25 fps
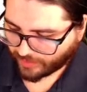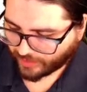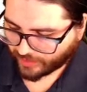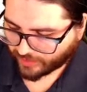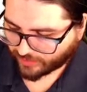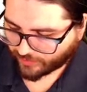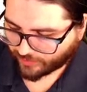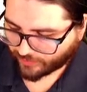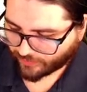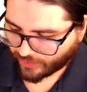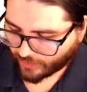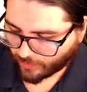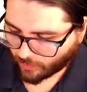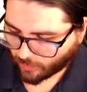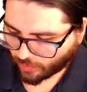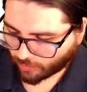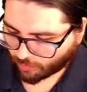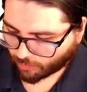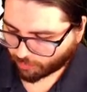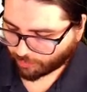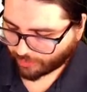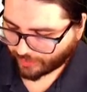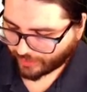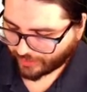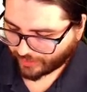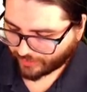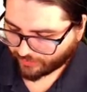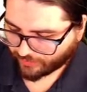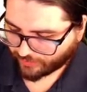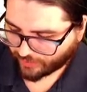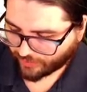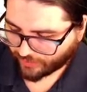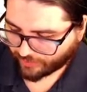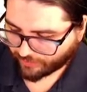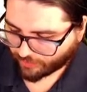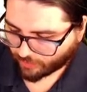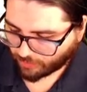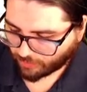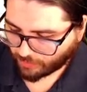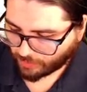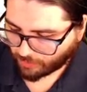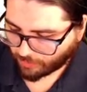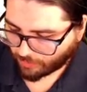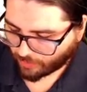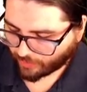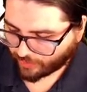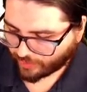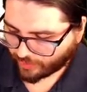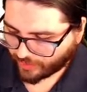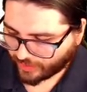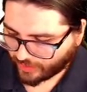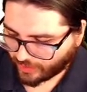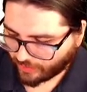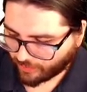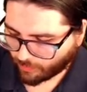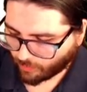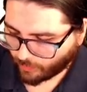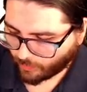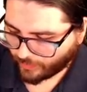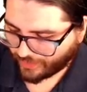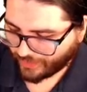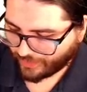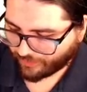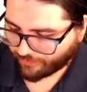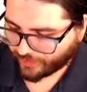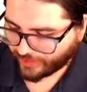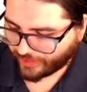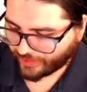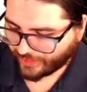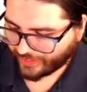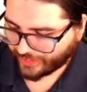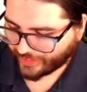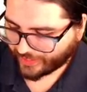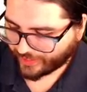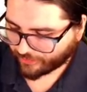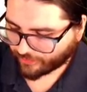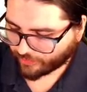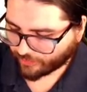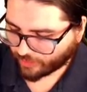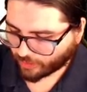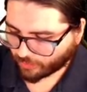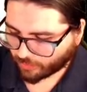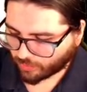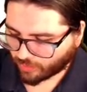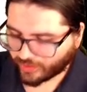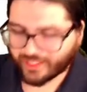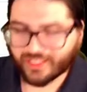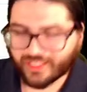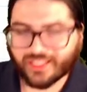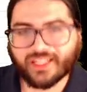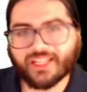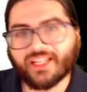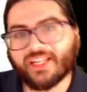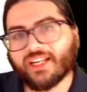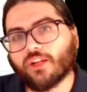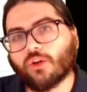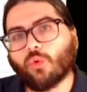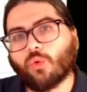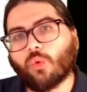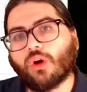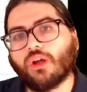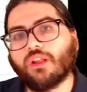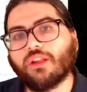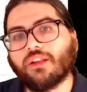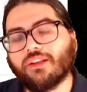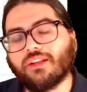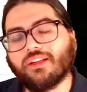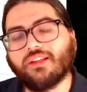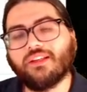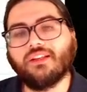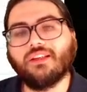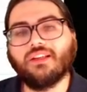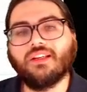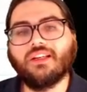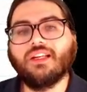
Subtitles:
if they weren't positive, remember, then we'd have a negative number in an inequality,